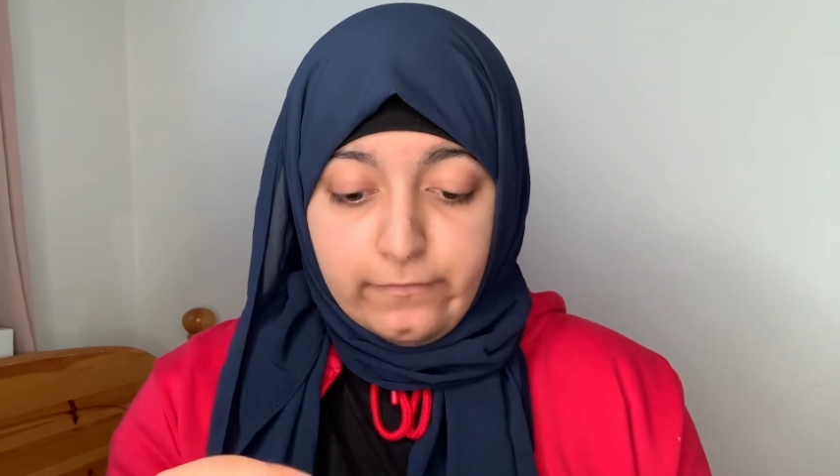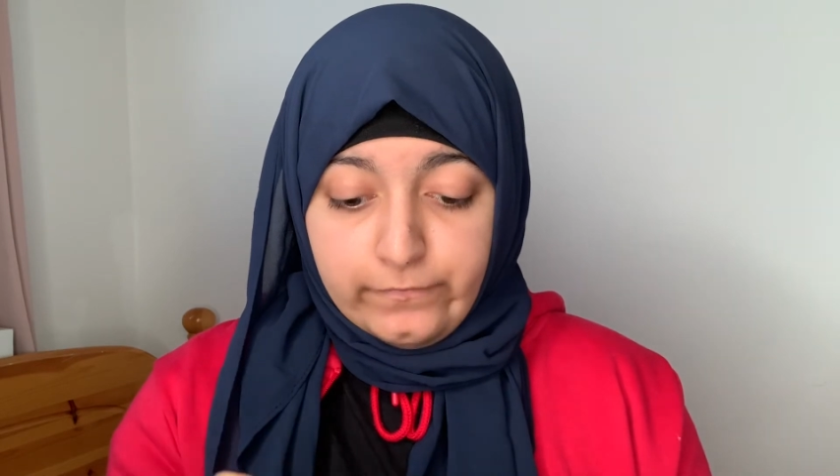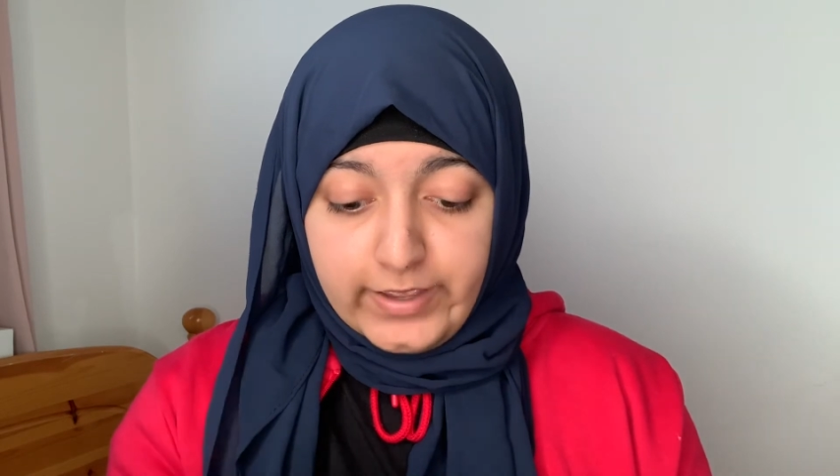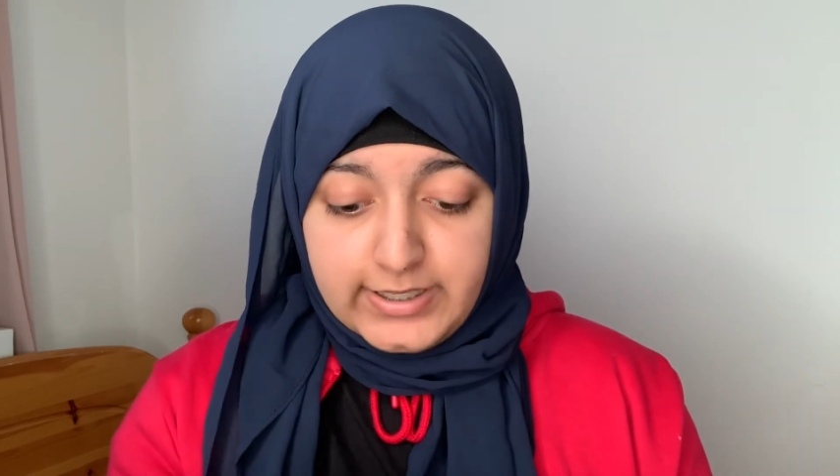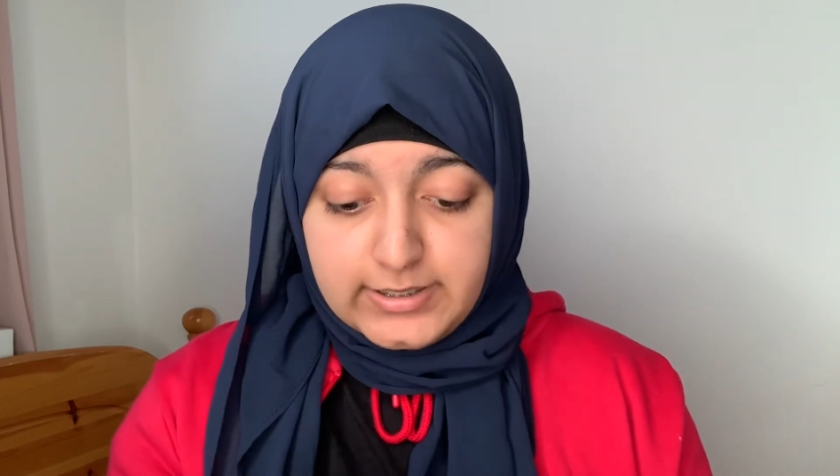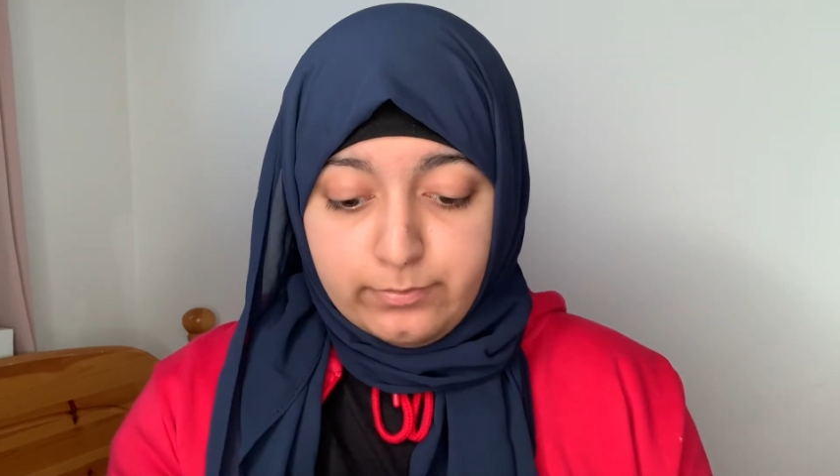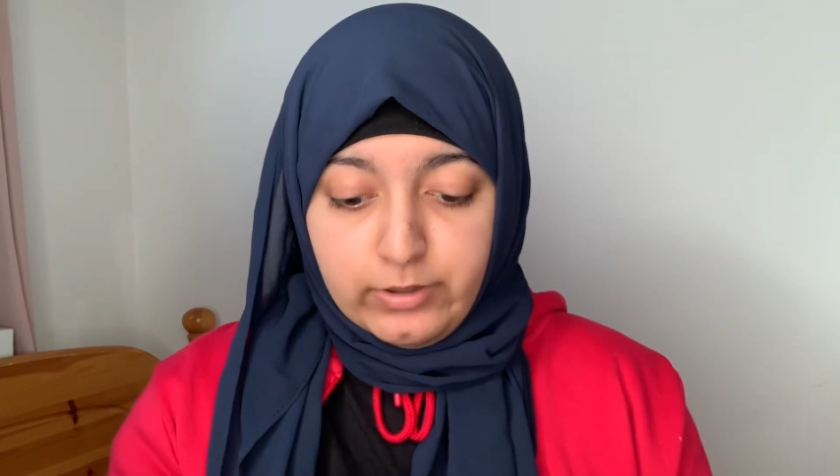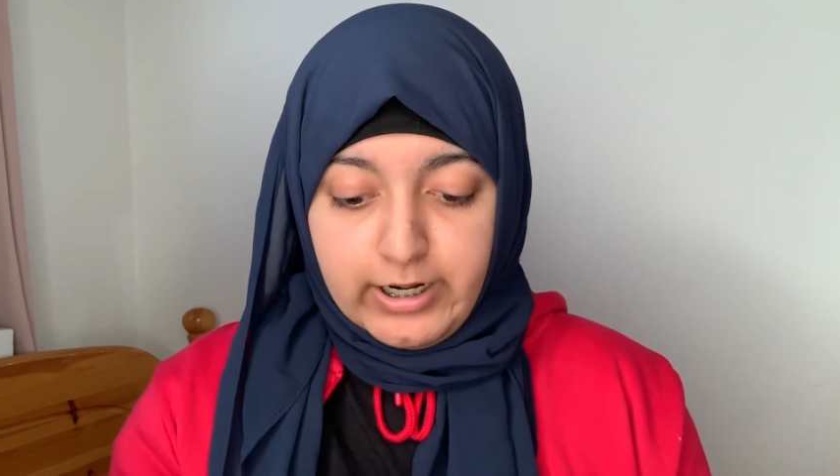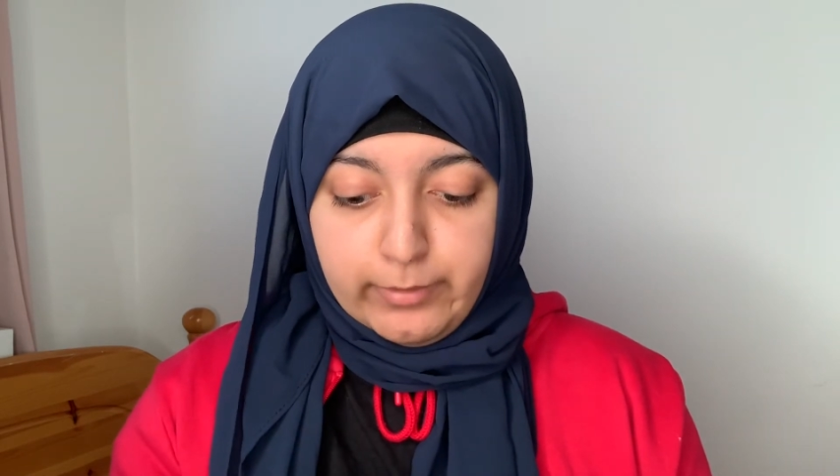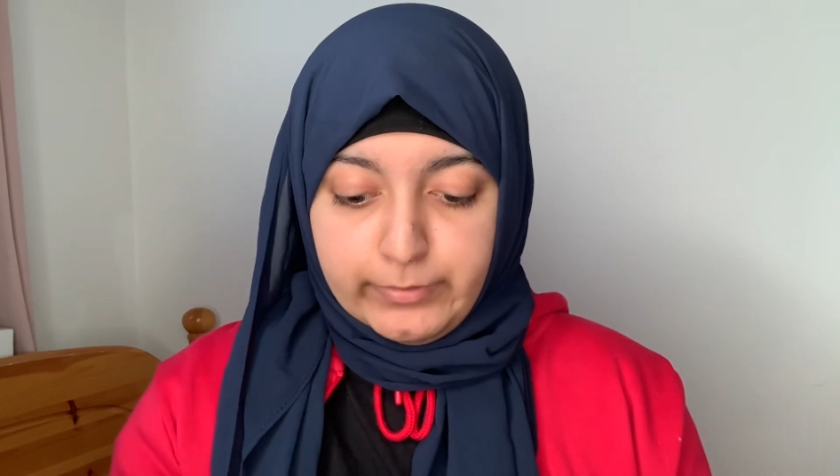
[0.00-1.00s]
Face
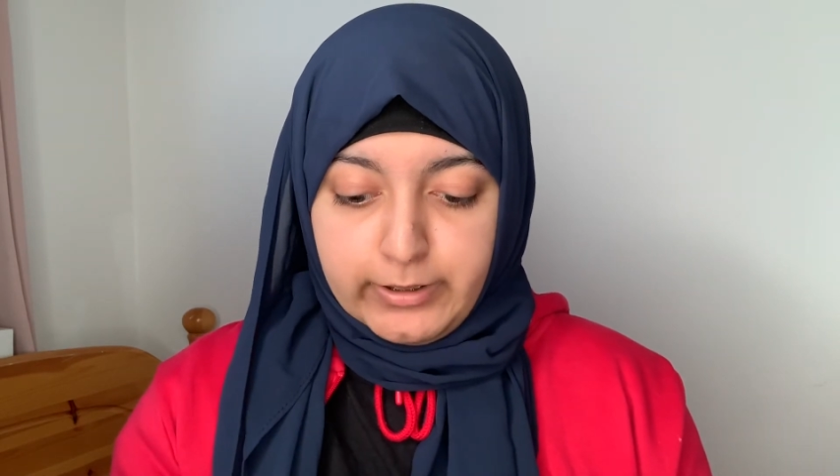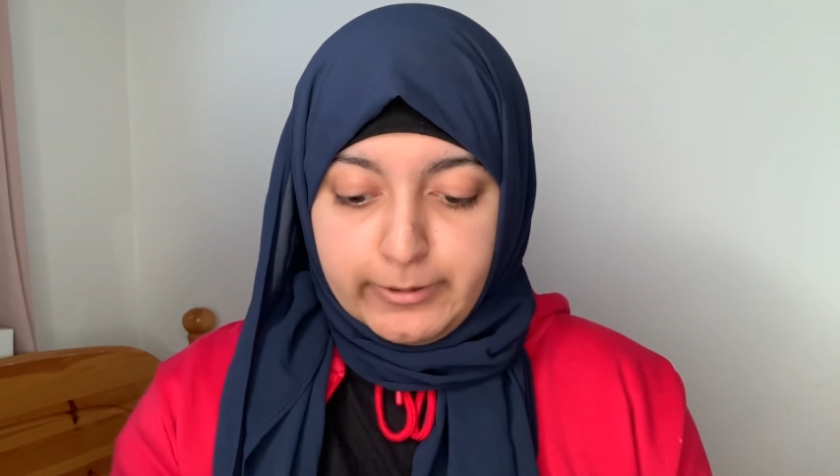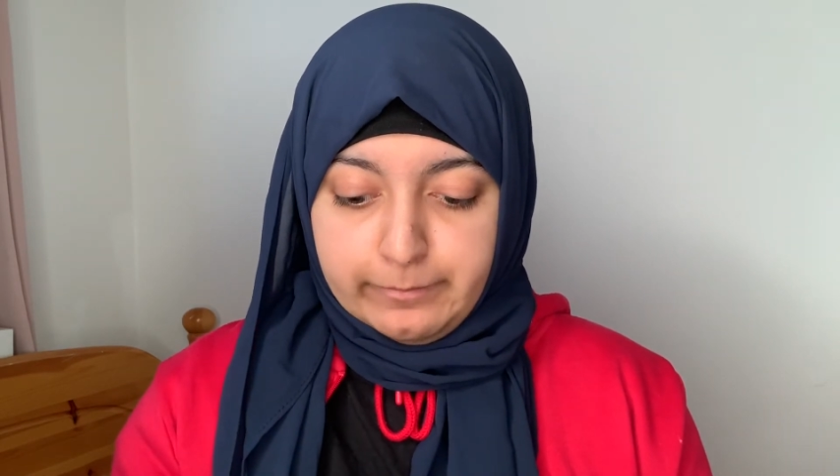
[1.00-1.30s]
Primer.